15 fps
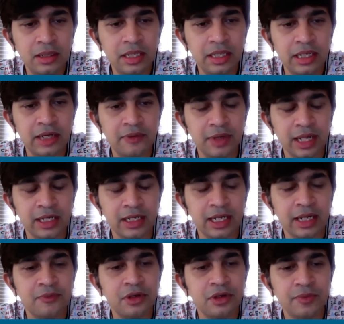It
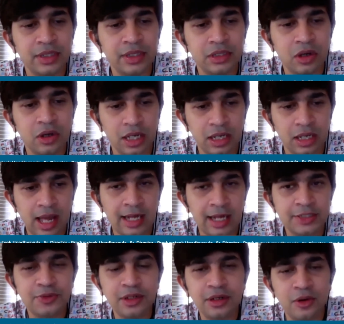can work with Oracle
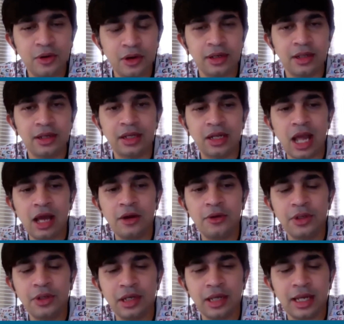Atwell, Oracle
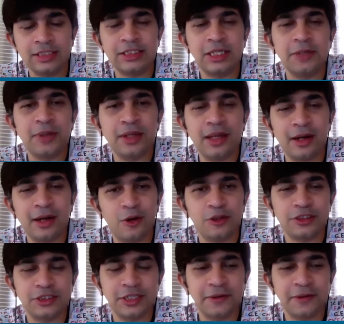Cloud, SAP, and
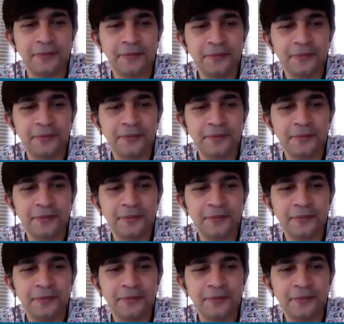Lawson.